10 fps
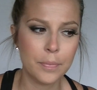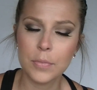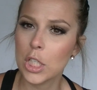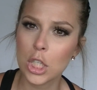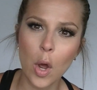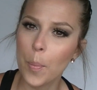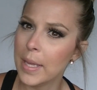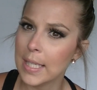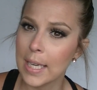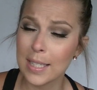just so
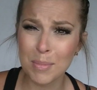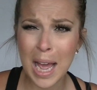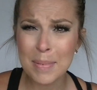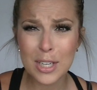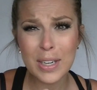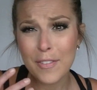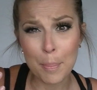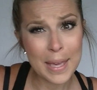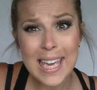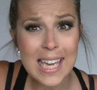busy. Sometimes I don't even
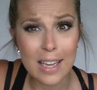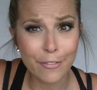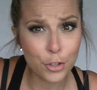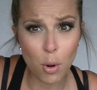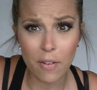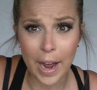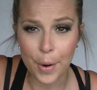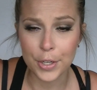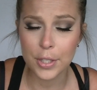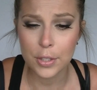pee for 12
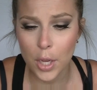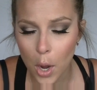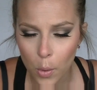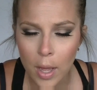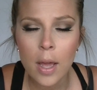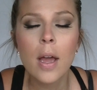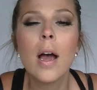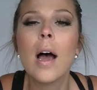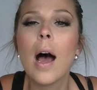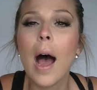hours. So
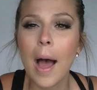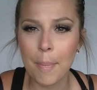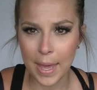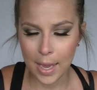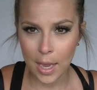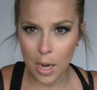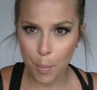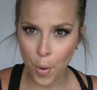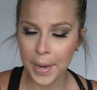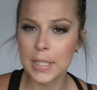I'm making it a
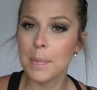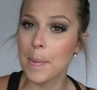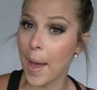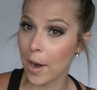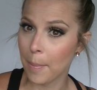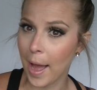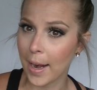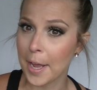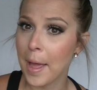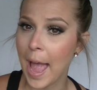point to be better about
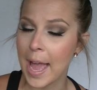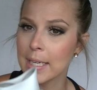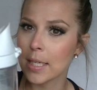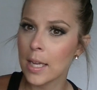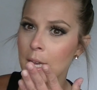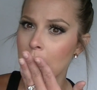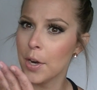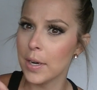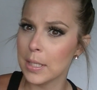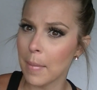it, and
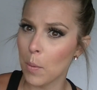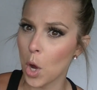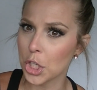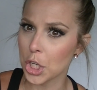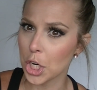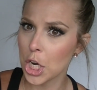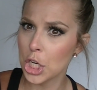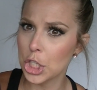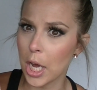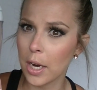here is my water
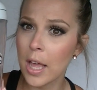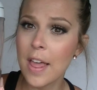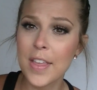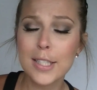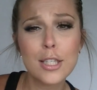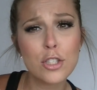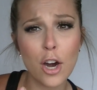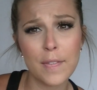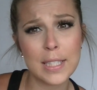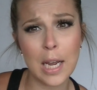jug. This is a
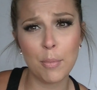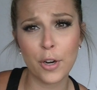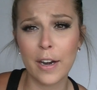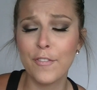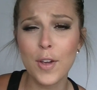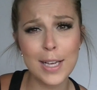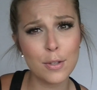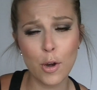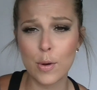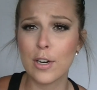Tervis tumbler, and if you guys
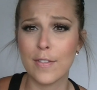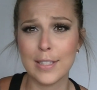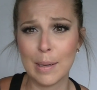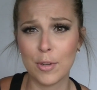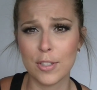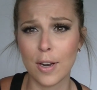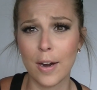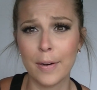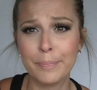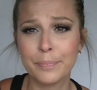don't know what Tervis tumblers
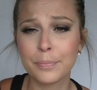are,